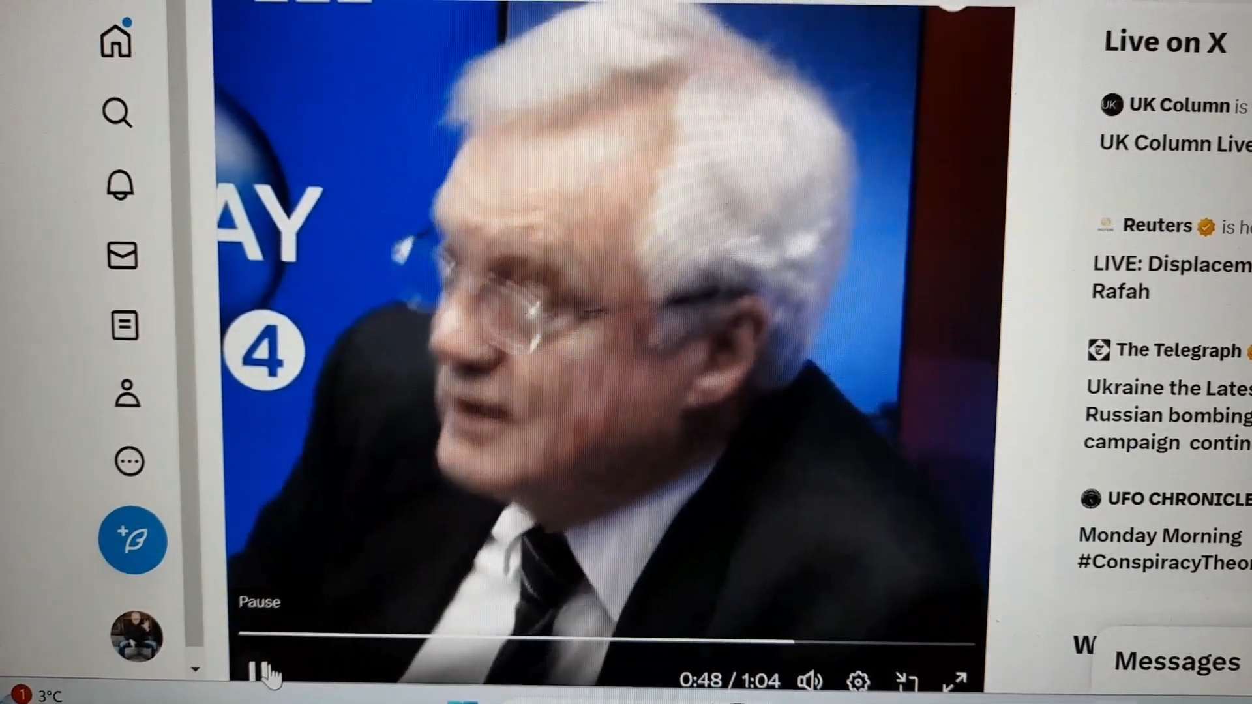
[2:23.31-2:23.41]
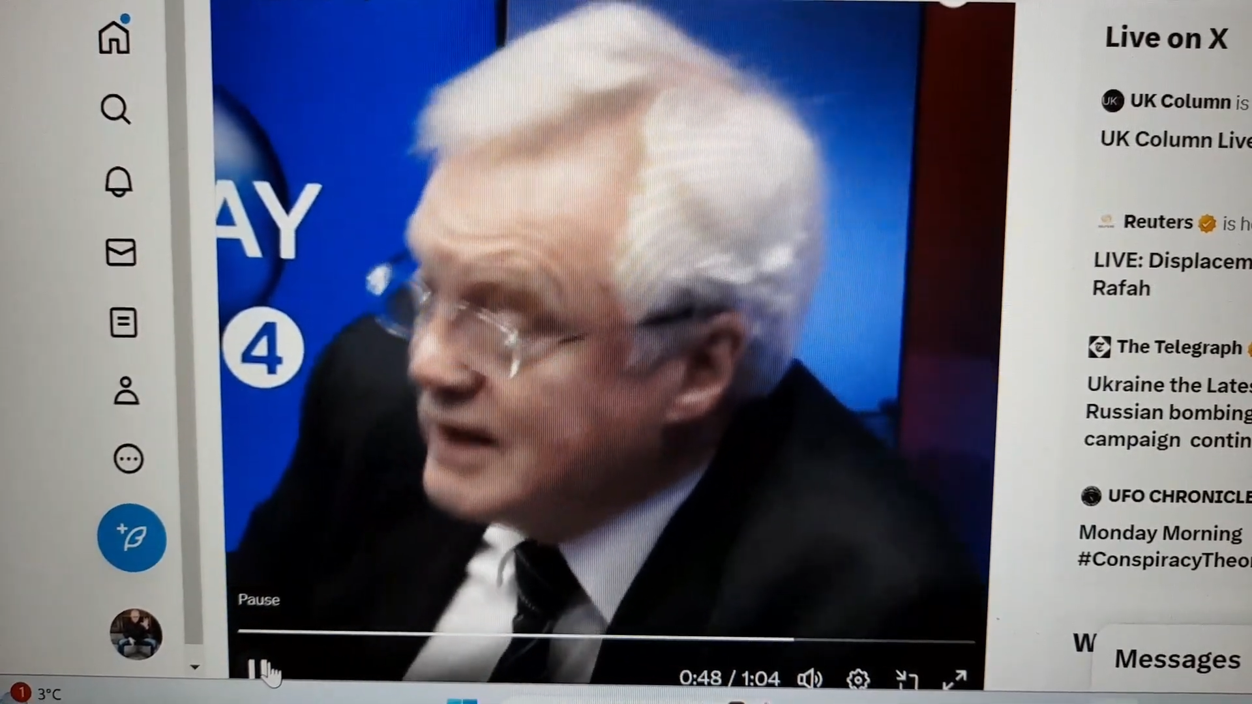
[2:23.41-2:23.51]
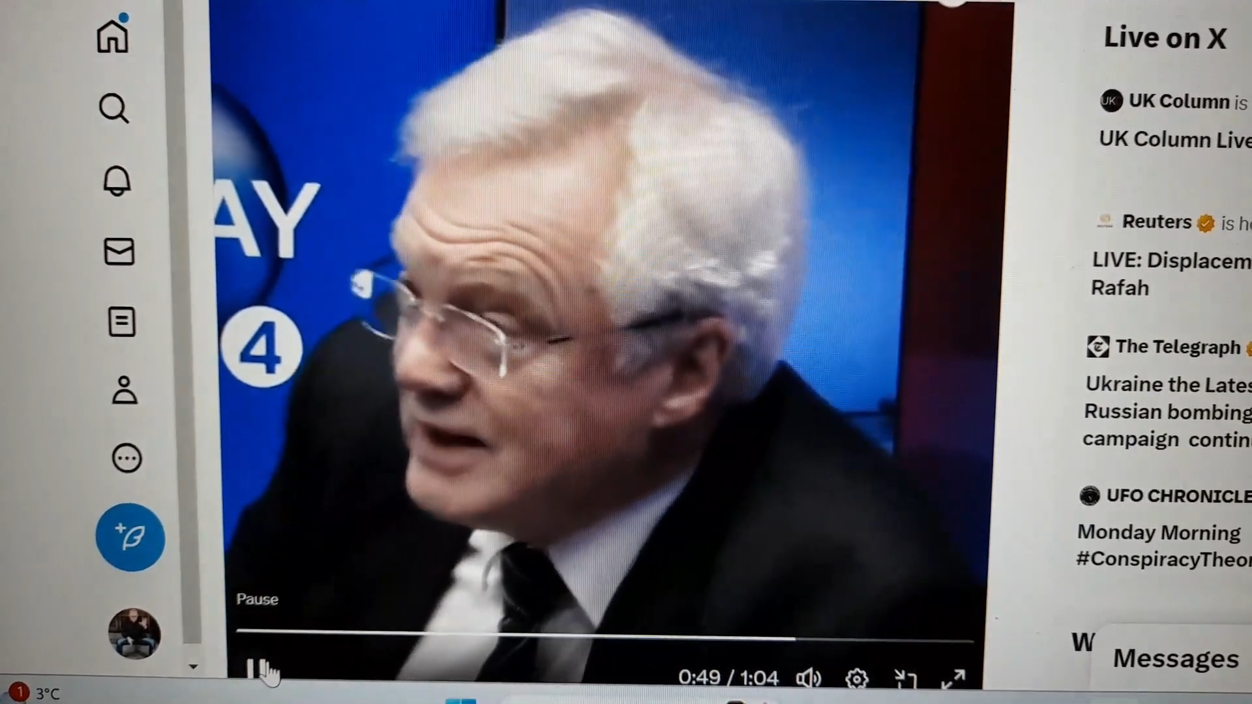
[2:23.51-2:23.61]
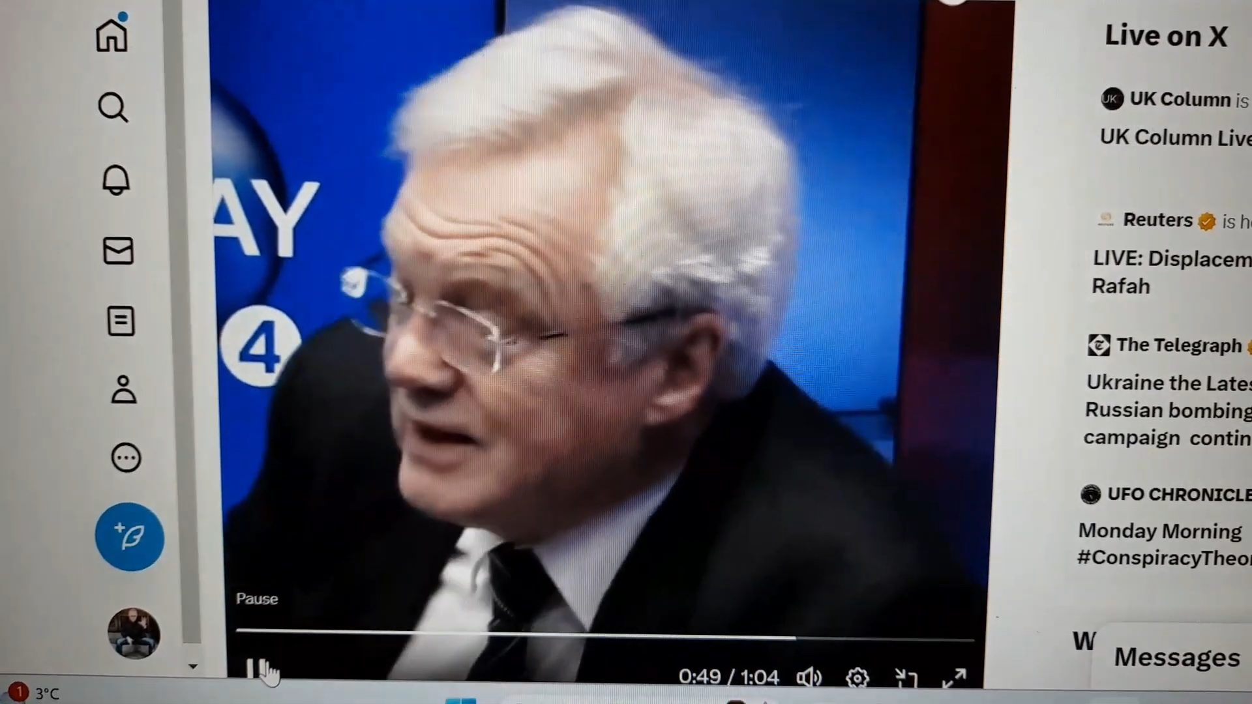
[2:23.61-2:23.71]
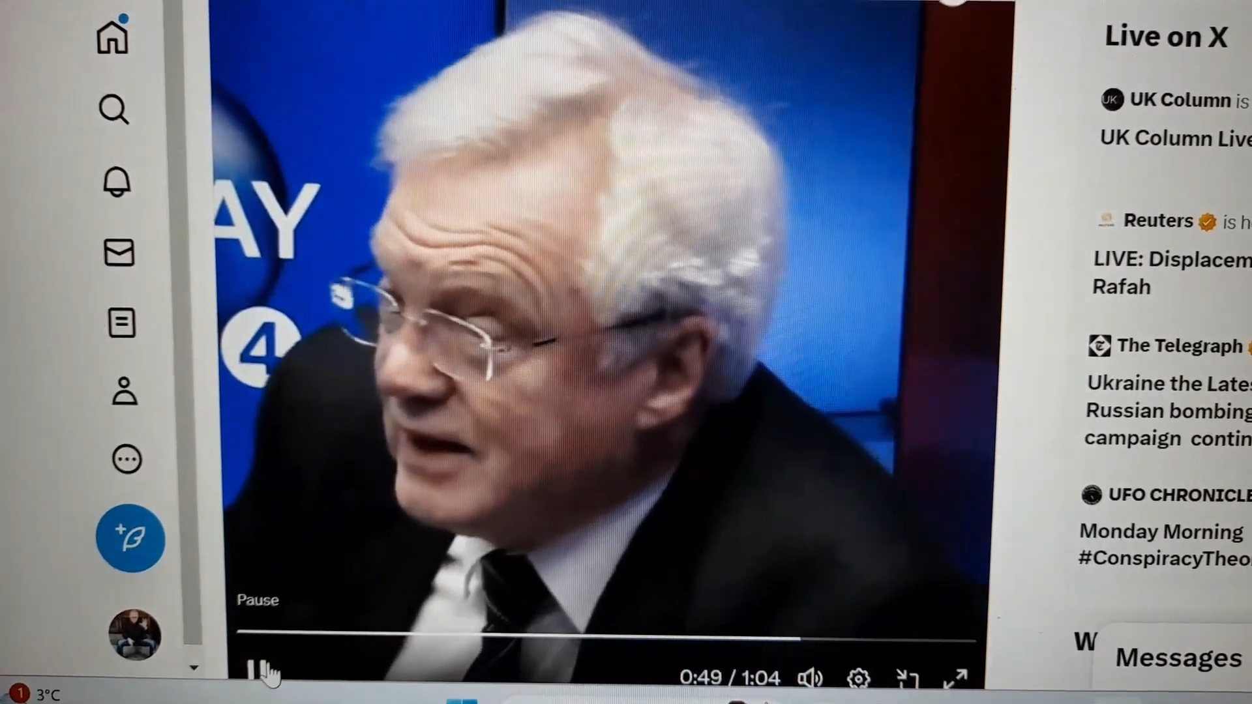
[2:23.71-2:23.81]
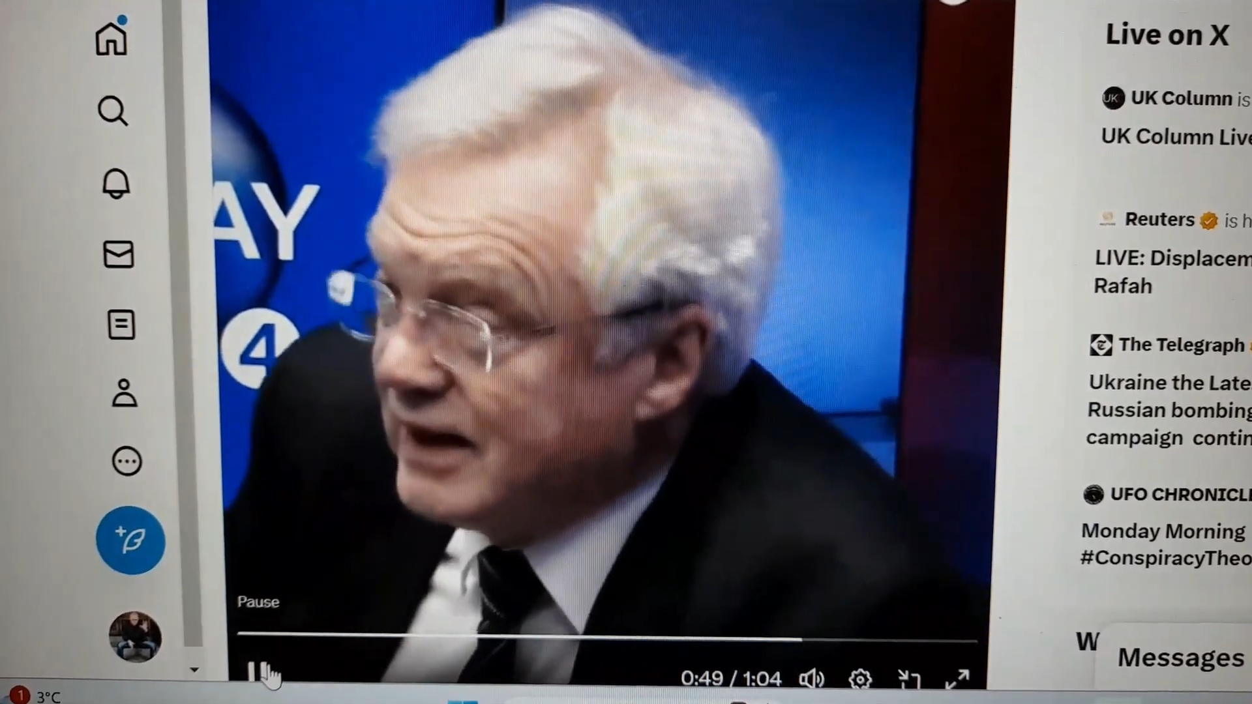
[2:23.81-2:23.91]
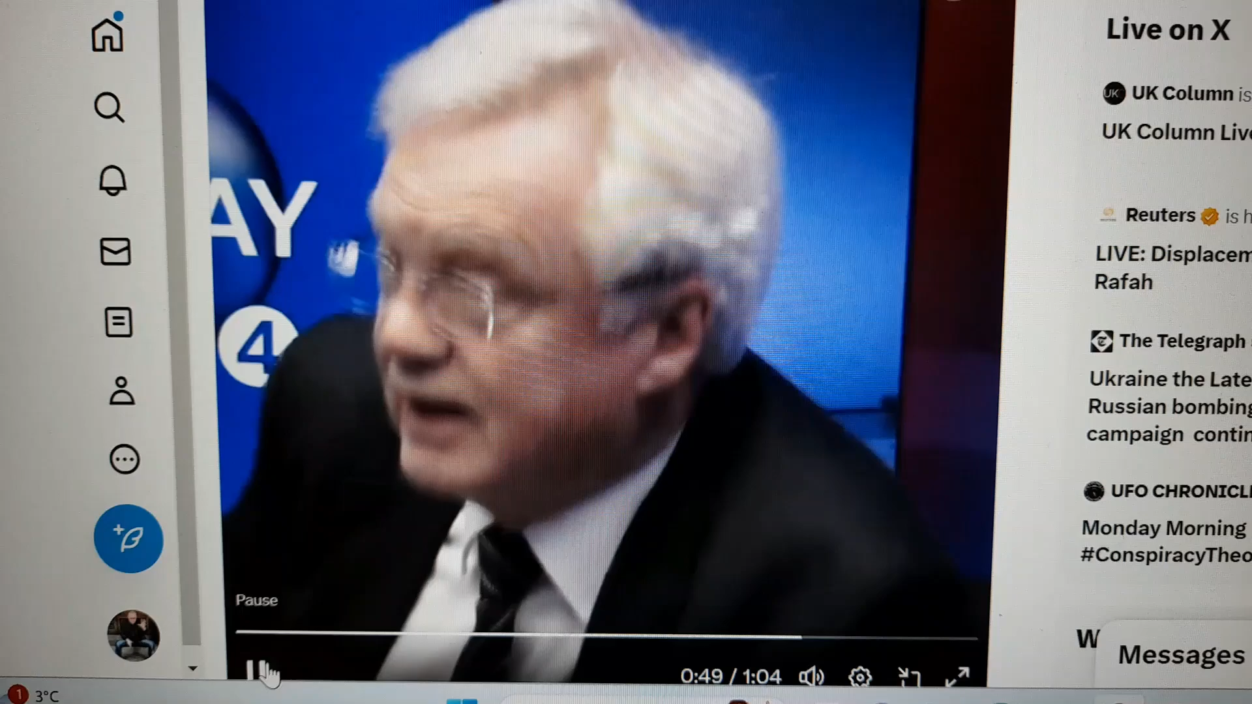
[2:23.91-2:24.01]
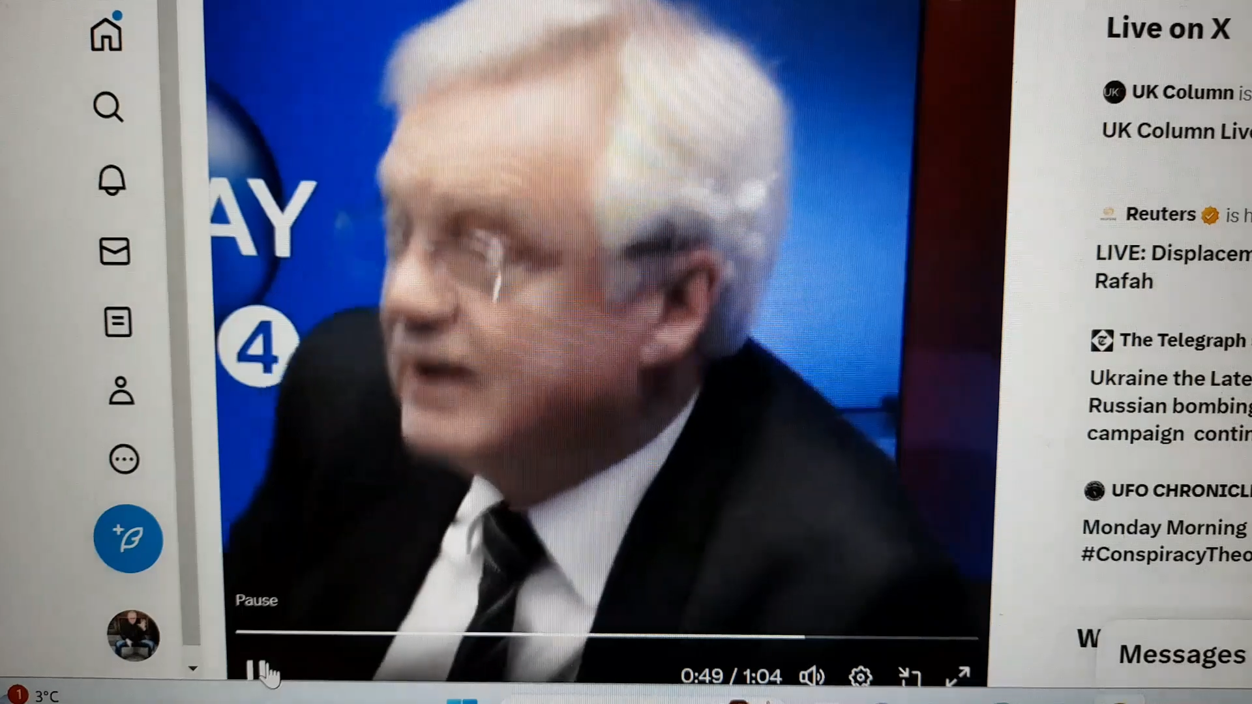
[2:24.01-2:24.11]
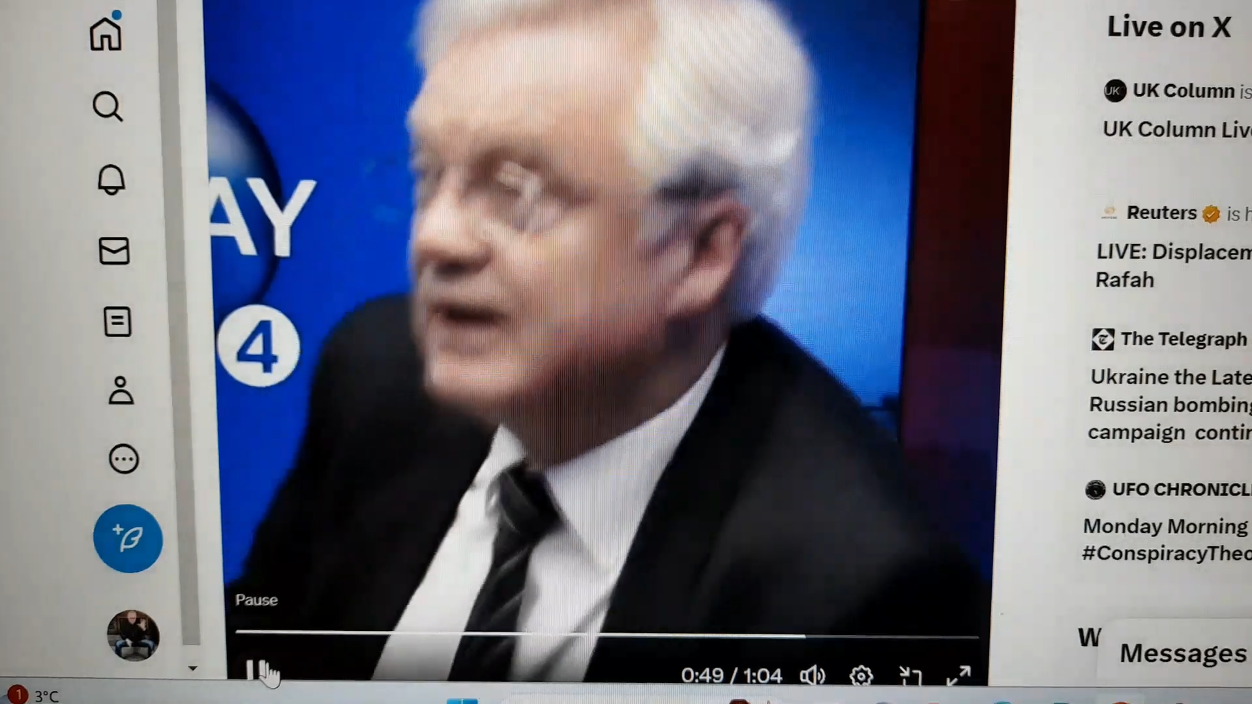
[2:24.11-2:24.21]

needed here.